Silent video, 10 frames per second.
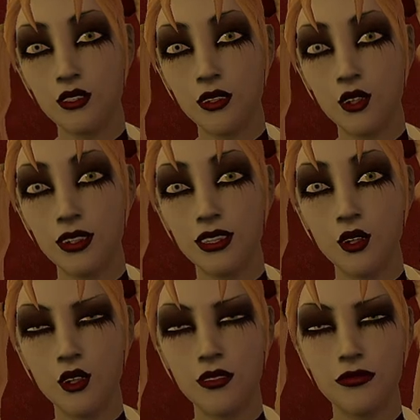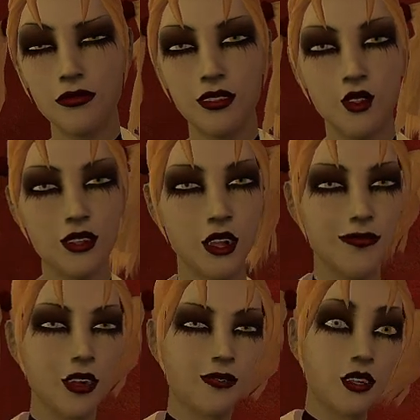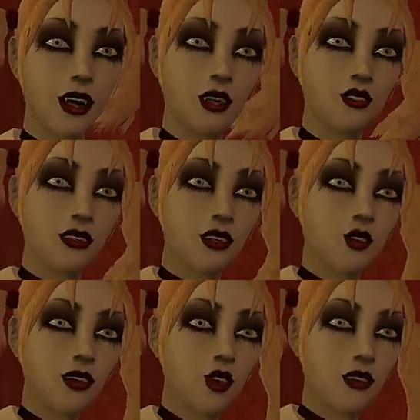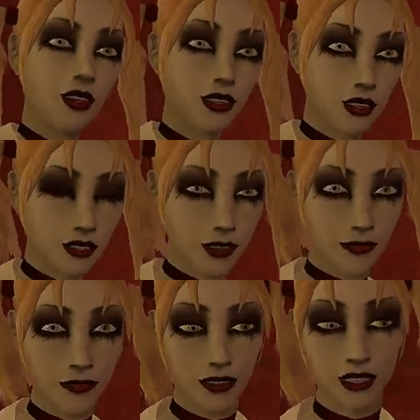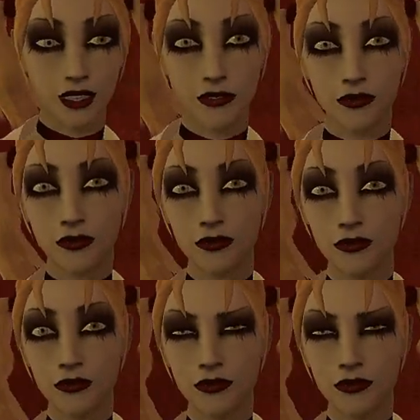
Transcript: impression earlier. Yeah. Did you come up just to cheer lonely little me?